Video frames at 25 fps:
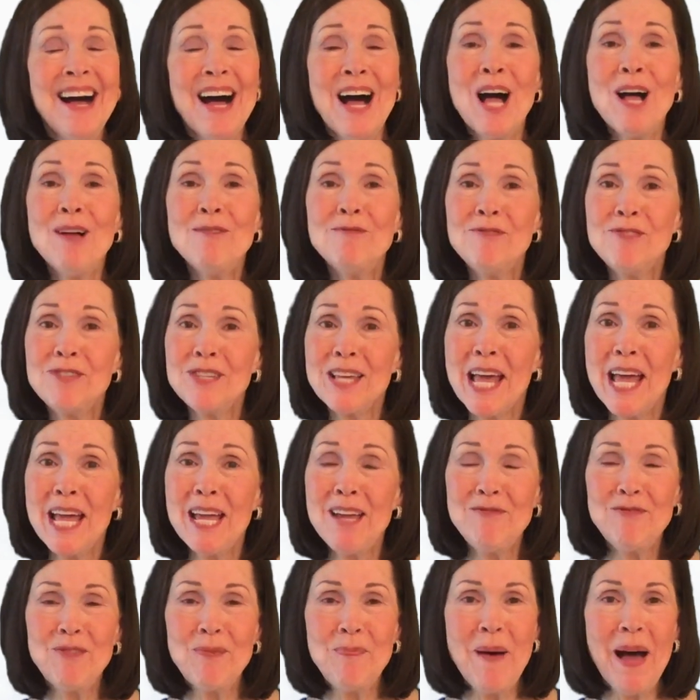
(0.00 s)
of
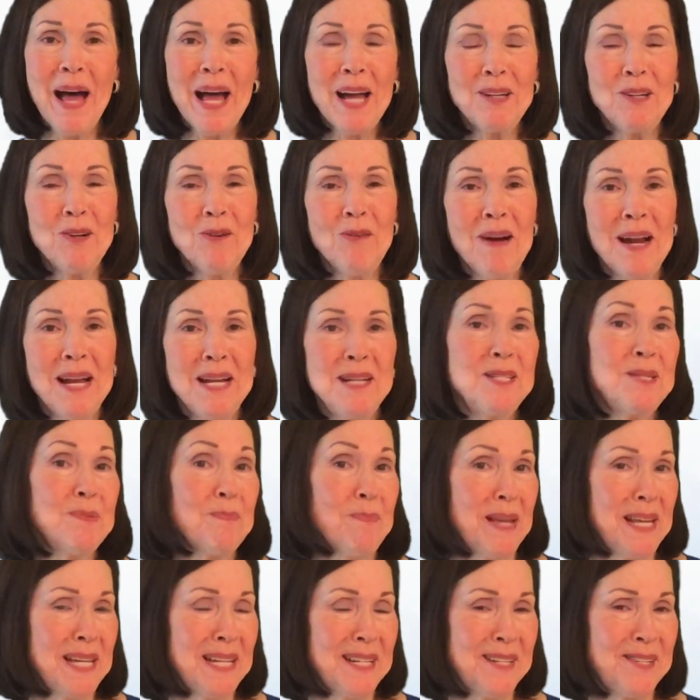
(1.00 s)
Saved by Grace
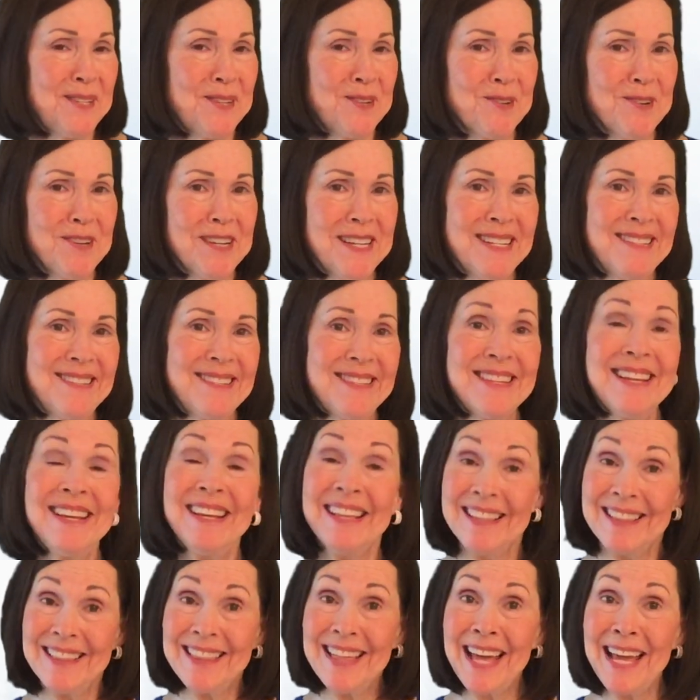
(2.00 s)
Ministries.
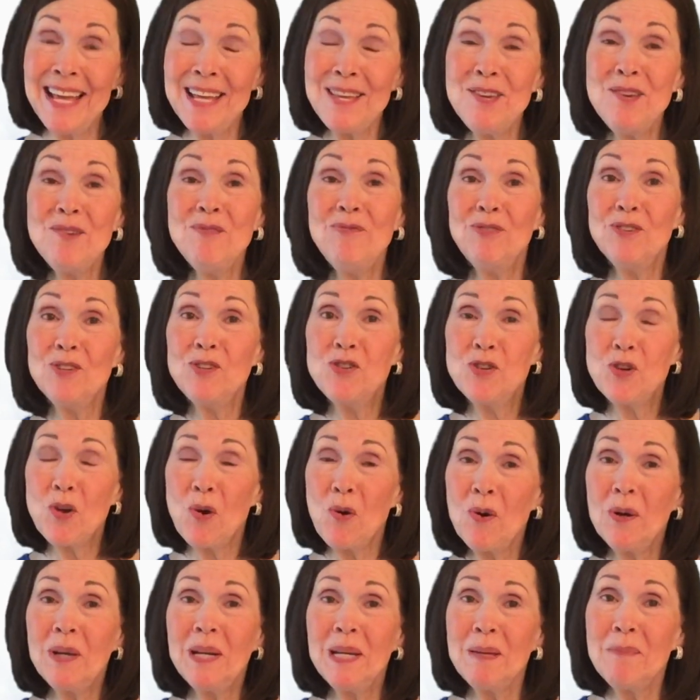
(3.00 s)
Thank you for
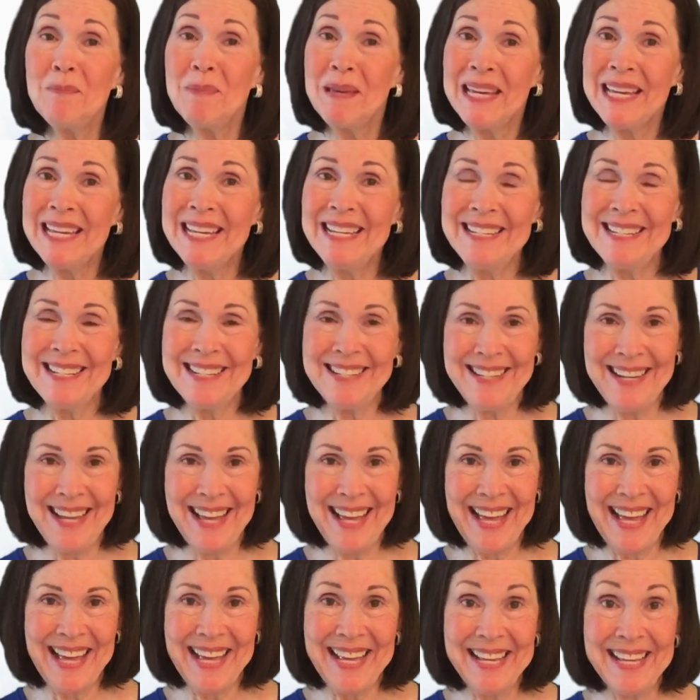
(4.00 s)
joining me
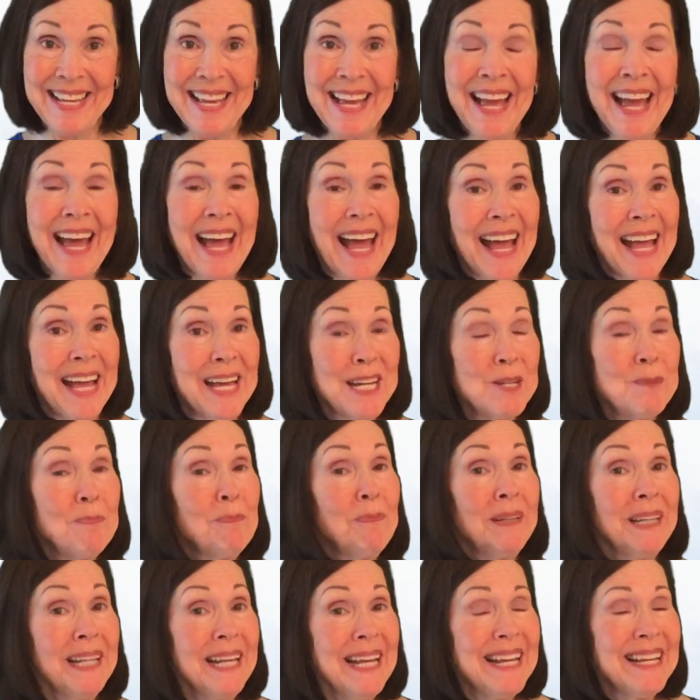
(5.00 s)
today, and
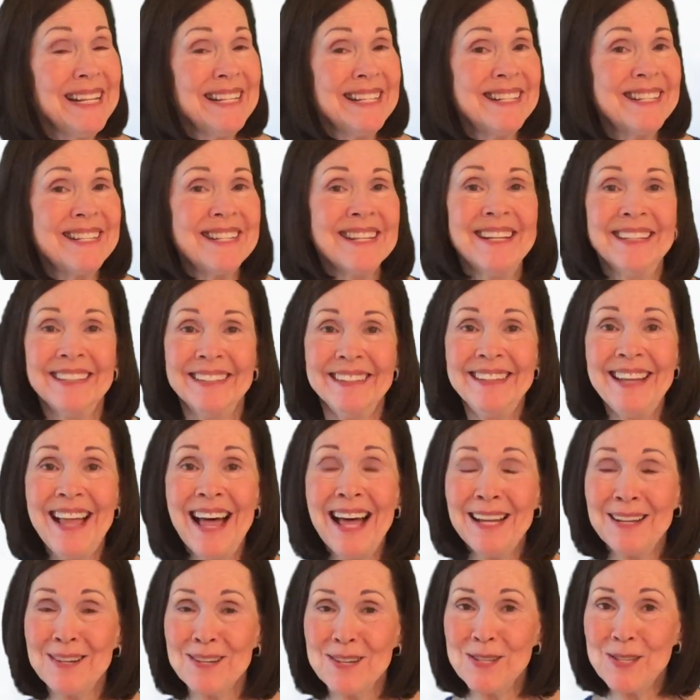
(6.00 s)
please
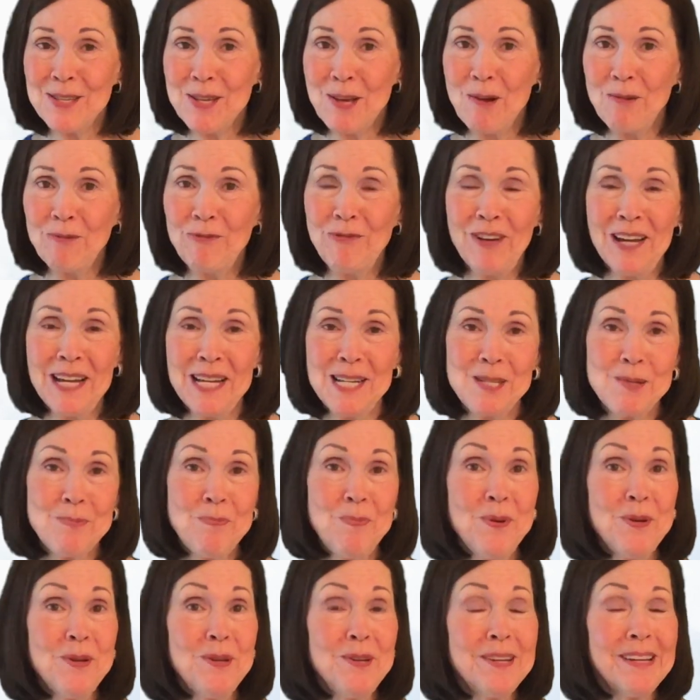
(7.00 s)
like us on
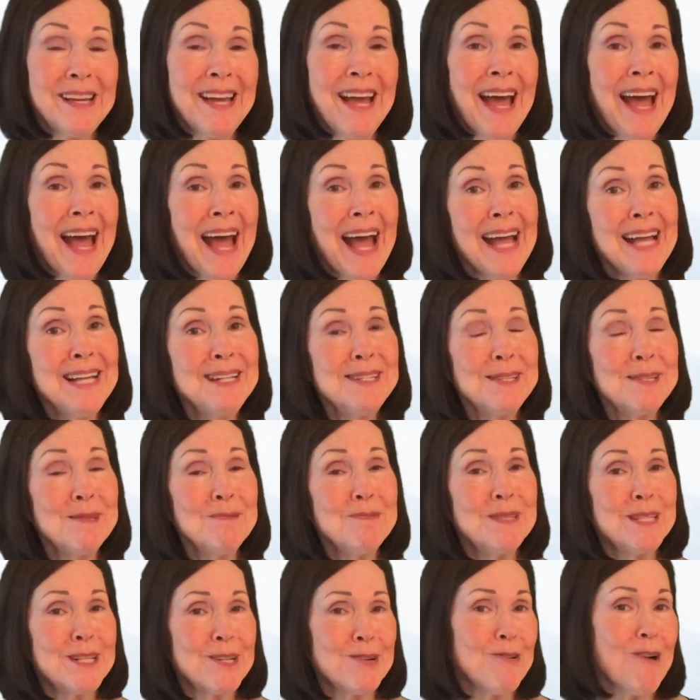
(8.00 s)
Facebook and
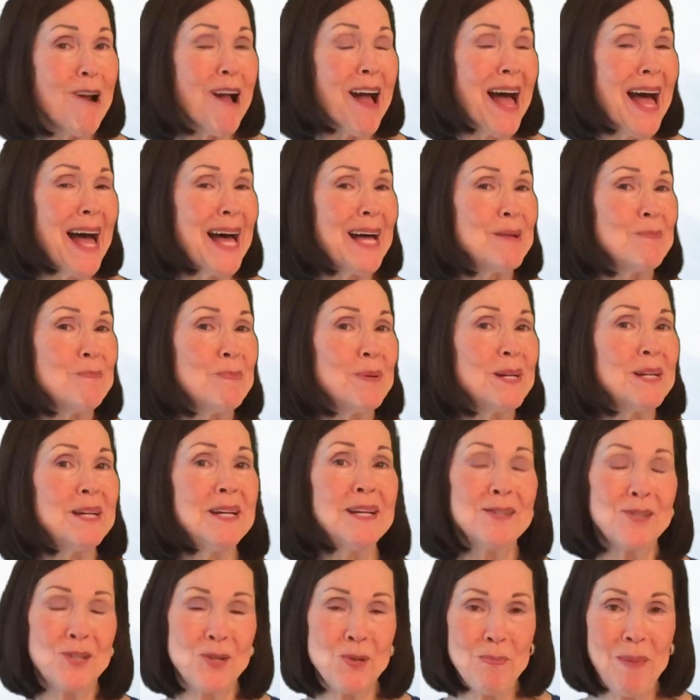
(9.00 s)
subscribe
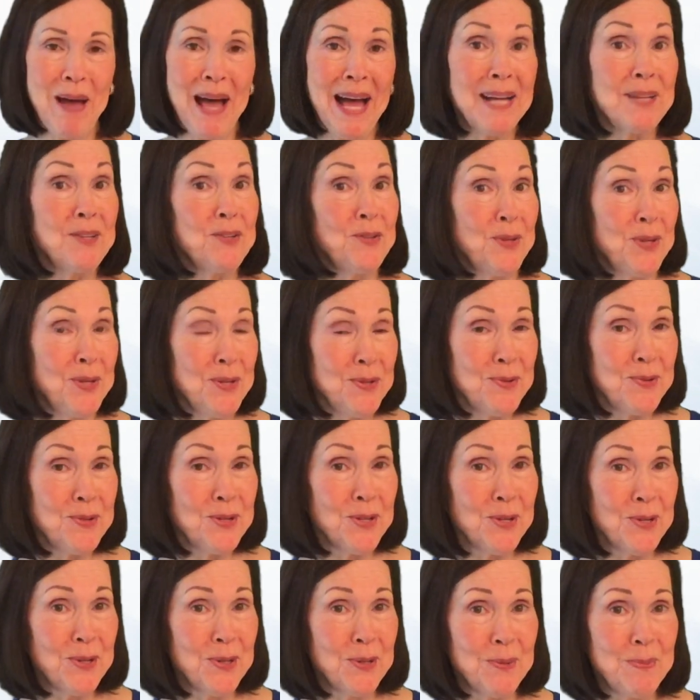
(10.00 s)
to my
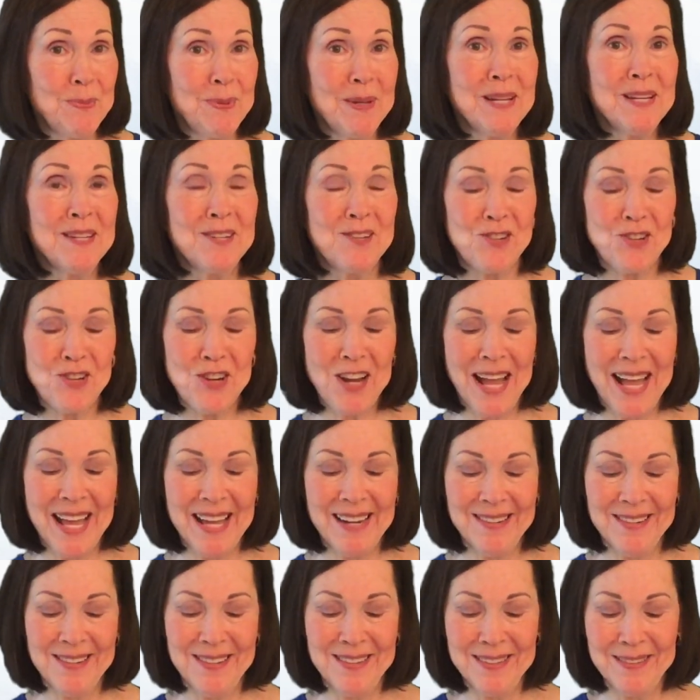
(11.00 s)
YouTube
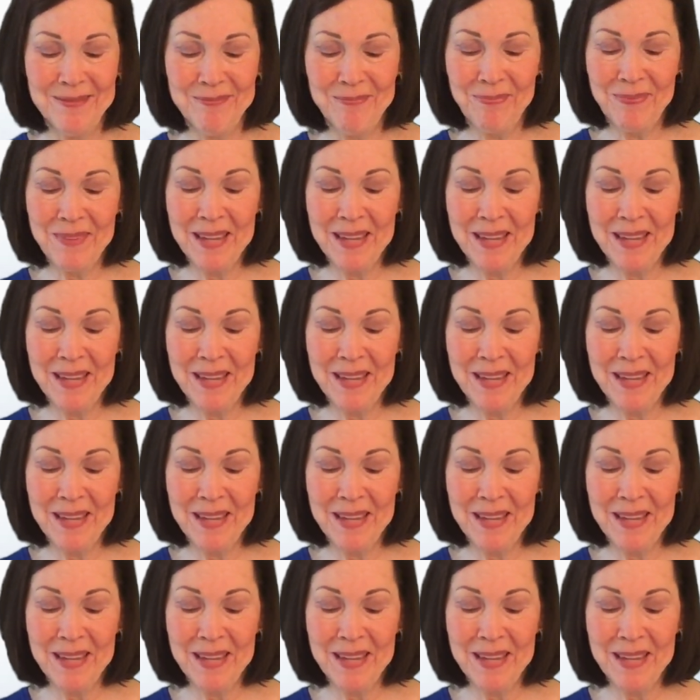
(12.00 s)
channel.